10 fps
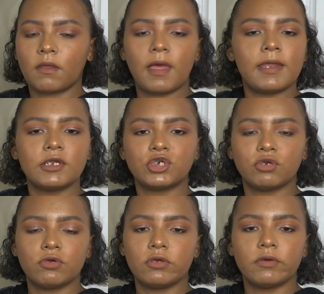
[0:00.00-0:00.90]
I didn't show
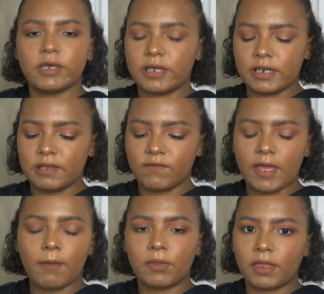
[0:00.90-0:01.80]
you any of the
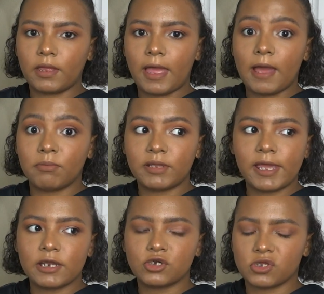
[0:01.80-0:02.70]

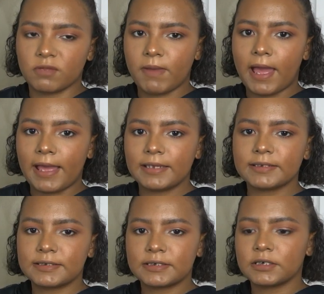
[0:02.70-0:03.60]
applicators on the
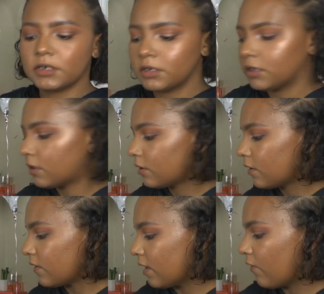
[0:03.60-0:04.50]
pads.
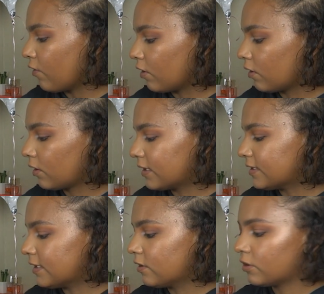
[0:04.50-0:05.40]
The other
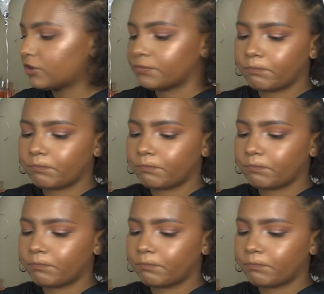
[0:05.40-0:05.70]
concealers.